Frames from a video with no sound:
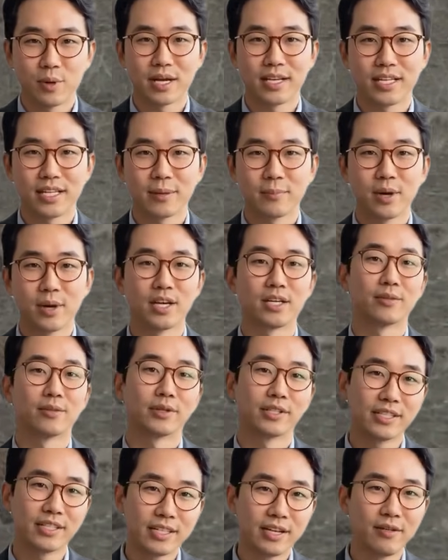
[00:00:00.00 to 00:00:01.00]
the targets.
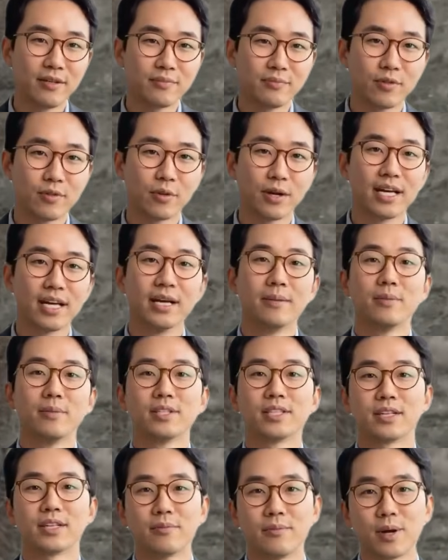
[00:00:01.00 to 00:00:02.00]
The rearmost
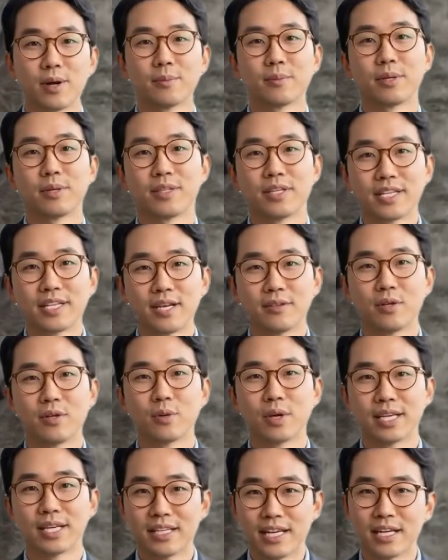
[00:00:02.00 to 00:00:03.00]
vehicle takes the first
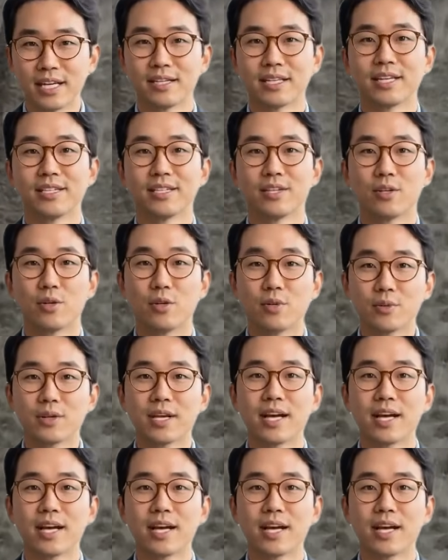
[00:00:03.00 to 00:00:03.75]
direct impact.